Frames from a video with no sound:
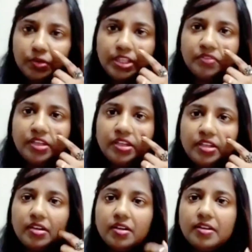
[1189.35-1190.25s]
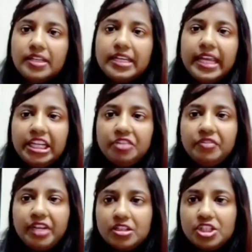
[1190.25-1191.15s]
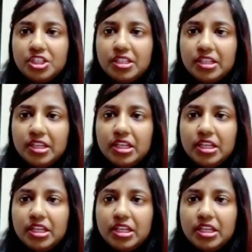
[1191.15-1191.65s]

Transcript: they were negative energy.